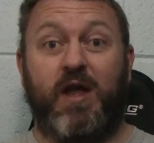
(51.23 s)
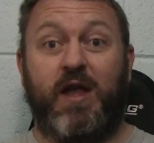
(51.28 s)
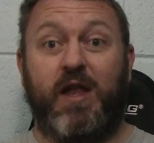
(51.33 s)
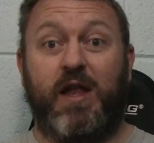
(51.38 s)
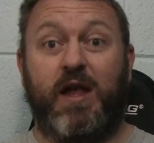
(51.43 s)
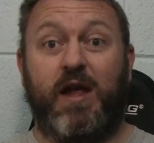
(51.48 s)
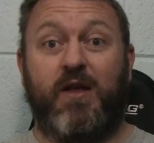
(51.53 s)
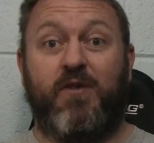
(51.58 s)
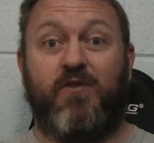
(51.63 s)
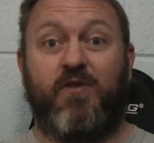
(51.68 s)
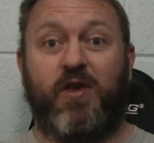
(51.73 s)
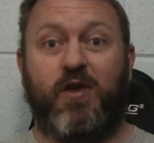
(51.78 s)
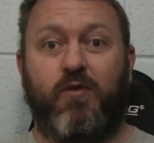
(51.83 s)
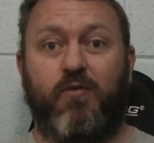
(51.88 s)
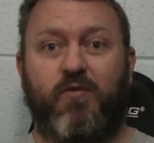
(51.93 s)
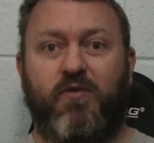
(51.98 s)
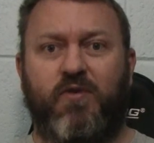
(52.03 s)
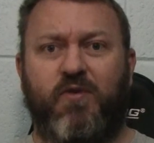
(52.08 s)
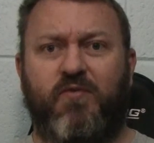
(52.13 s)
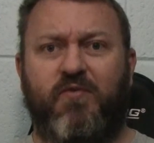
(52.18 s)
any
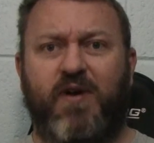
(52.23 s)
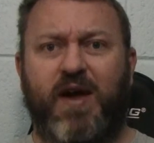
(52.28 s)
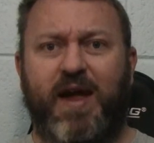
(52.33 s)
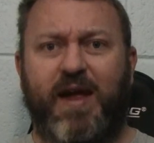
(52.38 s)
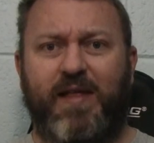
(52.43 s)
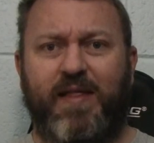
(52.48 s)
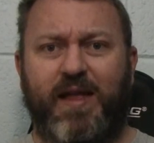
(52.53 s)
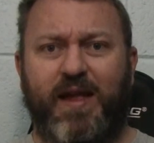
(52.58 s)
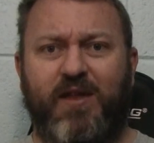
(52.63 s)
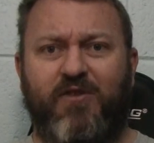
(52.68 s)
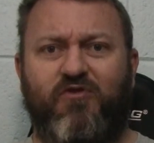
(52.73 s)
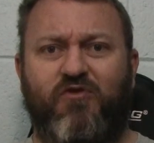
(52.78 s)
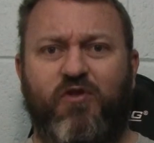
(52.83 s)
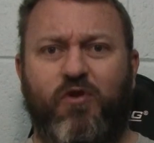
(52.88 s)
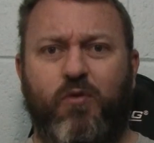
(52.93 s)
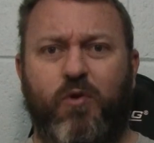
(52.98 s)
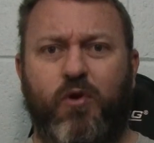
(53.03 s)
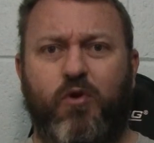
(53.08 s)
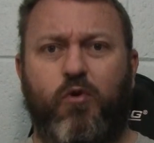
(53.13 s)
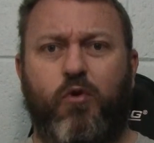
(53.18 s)
excuse to violate
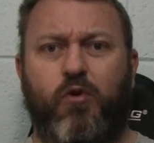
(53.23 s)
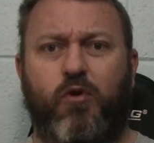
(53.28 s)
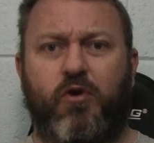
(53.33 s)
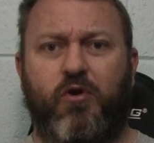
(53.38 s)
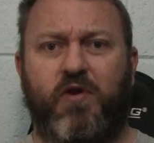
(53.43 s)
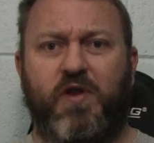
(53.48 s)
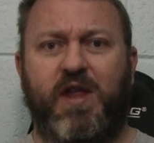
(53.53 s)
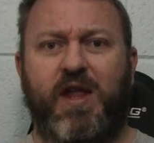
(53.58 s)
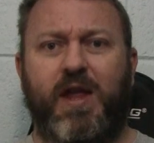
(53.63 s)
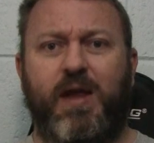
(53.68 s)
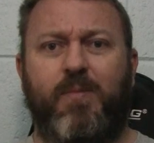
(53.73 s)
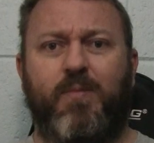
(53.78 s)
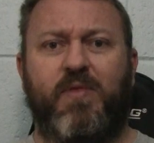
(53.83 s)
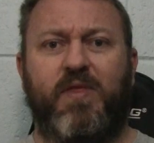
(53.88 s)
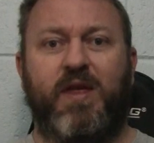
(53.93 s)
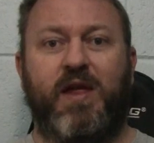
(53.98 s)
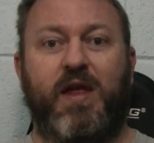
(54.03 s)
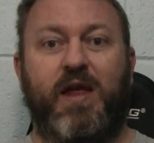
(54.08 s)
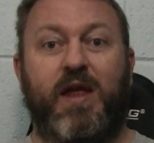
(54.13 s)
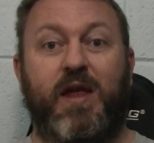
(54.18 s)
you in order to keep
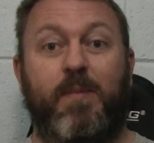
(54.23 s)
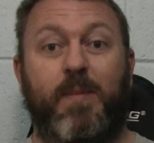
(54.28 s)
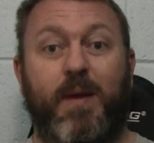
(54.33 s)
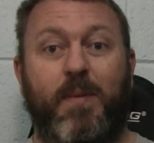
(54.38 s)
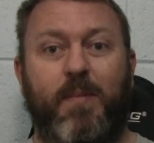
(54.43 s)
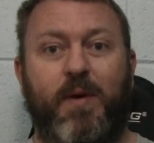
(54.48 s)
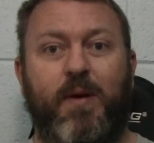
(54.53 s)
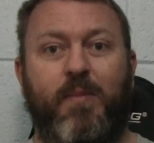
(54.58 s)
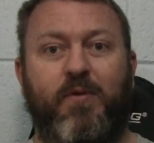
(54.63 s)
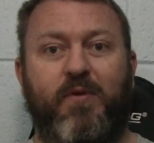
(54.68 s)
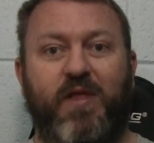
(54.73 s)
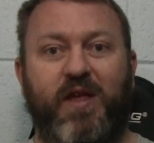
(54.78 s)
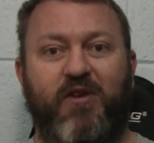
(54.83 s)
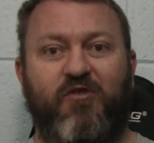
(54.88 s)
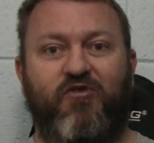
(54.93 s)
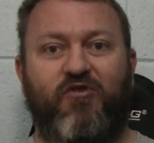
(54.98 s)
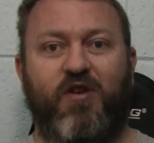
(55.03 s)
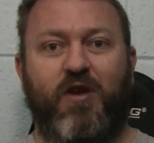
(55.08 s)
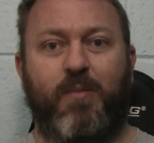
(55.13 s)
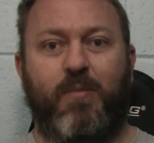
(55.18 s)
the inmate
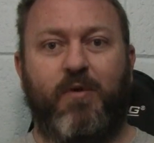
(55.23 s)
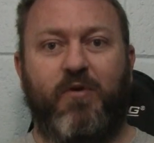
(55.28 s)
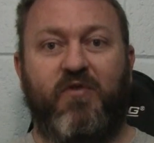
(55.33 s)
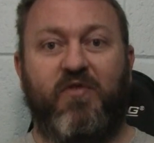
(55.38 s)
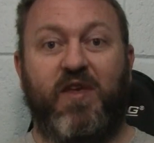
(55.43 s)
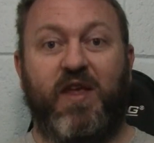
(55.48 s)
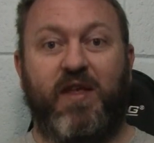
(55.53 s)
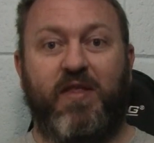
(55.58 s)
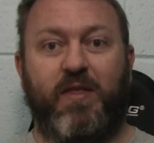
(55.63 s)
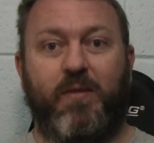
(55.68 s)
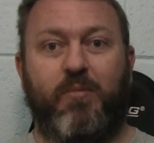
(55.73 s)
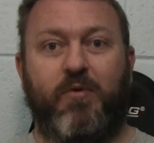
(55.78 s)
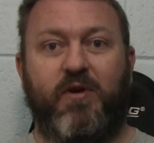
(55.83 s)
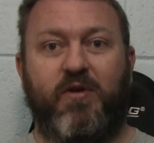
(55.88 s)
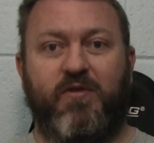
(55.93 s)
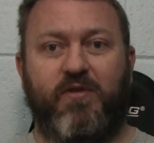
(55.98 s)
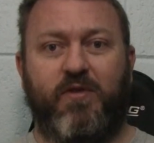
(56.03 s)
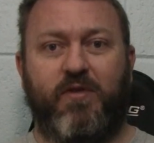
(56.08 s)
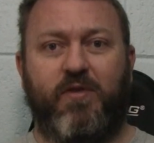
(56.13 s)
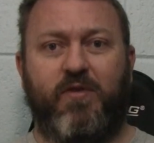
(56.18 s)
population numbers in the
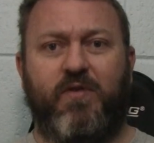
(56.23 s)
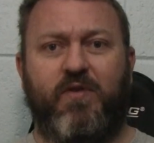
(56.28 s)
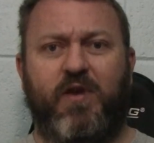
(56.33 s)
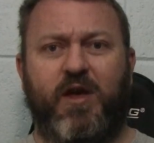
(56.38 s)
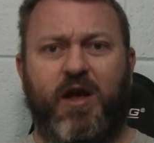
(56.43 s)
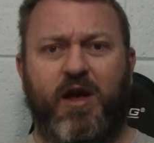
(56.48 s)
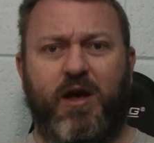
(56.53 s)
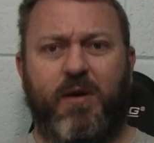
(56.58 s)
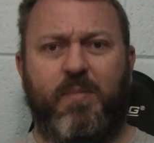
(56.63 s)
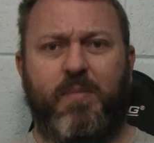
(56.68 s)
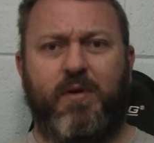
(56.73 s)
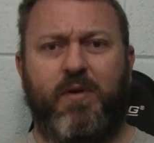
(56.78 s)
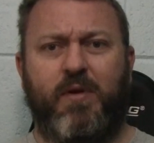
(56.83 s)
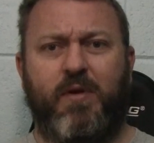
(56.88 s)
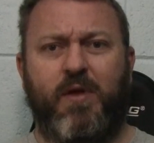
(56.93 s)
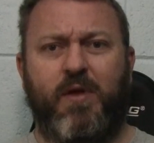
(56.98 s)
prisons up.